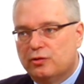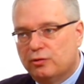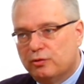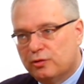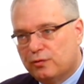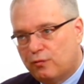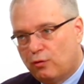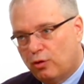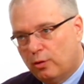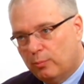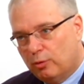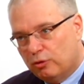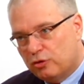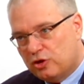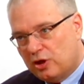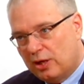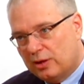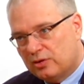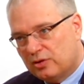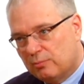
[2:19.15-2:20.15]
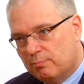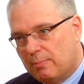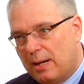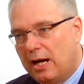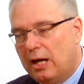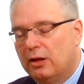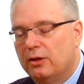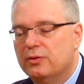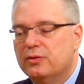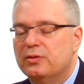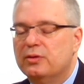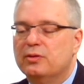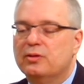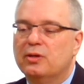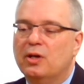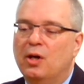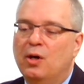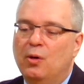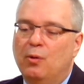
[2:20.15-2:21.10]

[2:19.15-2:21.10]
there's formal checks and balances